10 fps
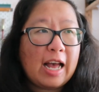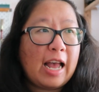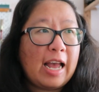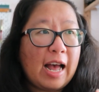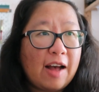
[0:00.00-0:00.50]
I
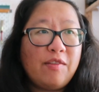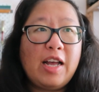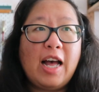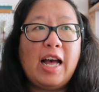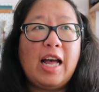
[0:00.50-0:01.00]
haven't
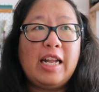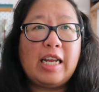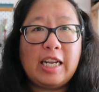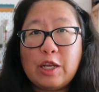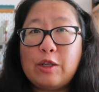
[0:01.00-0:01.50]
had
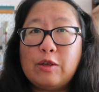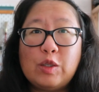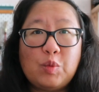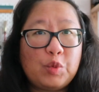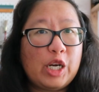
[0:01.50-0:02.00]
any of
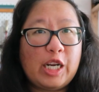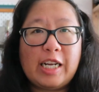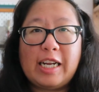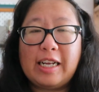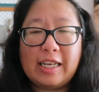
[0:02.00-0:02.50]
those
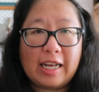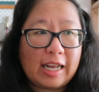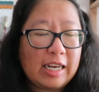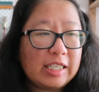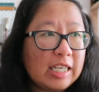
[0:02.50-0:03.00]
printed and
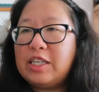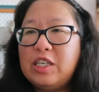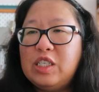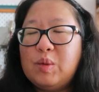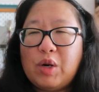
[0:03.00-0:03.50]
cut. The
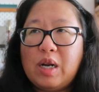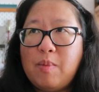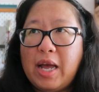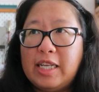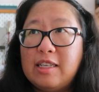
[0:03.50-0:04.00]
Gingerbread
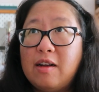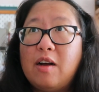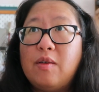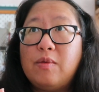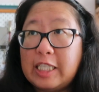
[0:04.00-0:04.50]
Man set
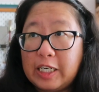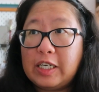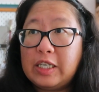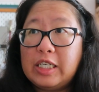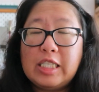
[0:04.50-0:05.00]
of
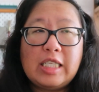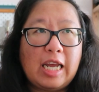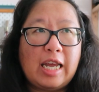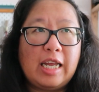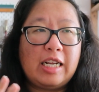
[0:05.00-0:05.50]
stickers
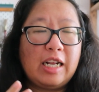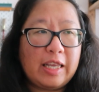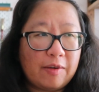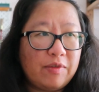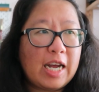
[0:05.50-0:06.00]
and
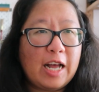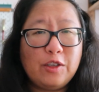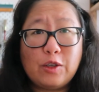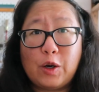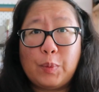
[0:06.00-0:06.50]
gift
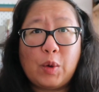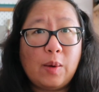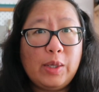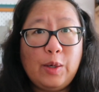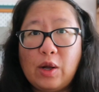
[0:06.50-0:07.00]
tags are
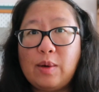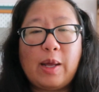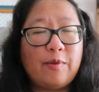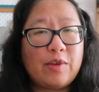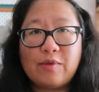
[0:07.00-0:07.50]
probably one of
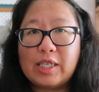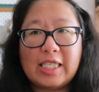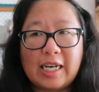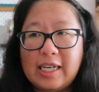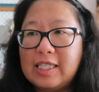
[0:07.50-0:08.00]
my
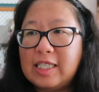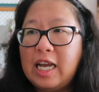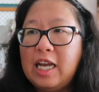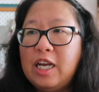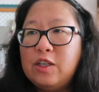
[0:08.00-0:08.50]
favorite sets.
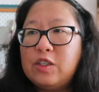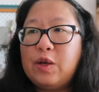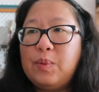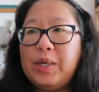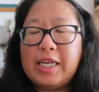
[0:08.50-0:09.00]
So
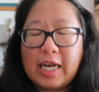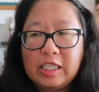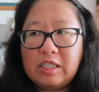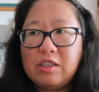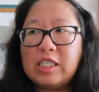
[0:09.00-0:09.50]
it'd be
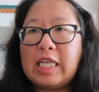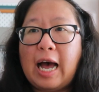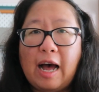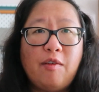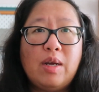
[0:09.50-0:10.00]
nice to just
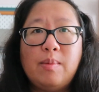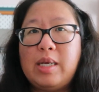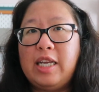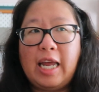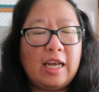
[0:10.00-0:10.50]
have them
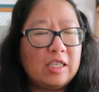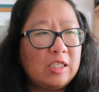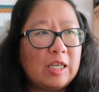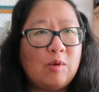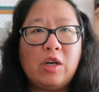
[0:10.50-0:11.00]
in case
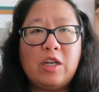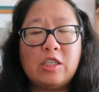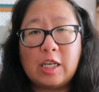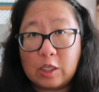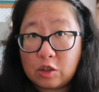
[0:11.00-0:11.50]
anyone
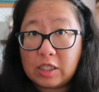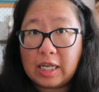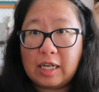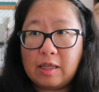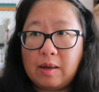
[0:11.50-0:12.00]
is
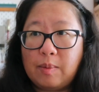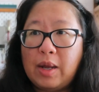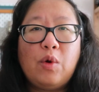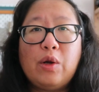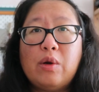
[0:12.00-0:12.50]
interested in them.
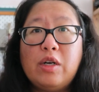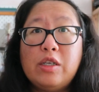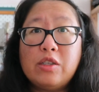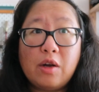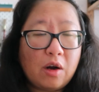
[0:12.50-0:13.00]
We're
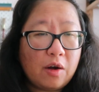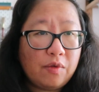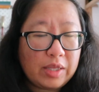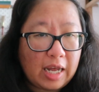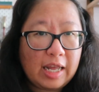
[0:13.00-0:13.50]
gonna start
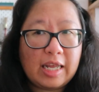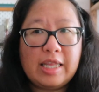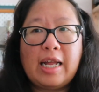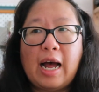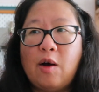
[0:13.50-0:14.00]
off with that
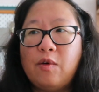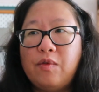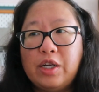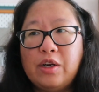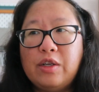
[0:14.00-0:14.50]
and then I'll
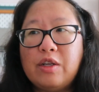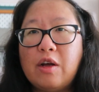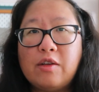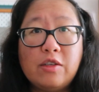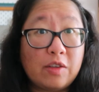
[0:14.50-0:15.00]
figure the
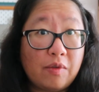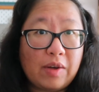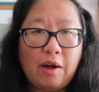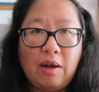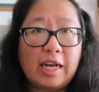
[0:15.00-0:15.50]
other stuff
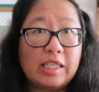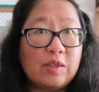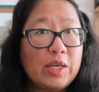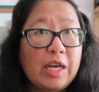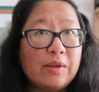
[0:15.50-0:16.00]
out
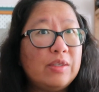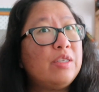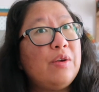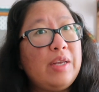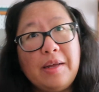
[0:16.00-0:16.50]
as we go.
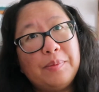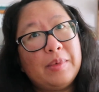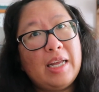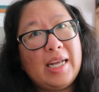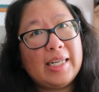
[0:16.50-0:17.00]
So yeah,
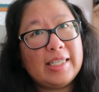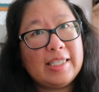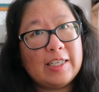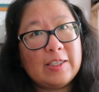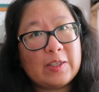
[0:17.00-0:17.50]
let's get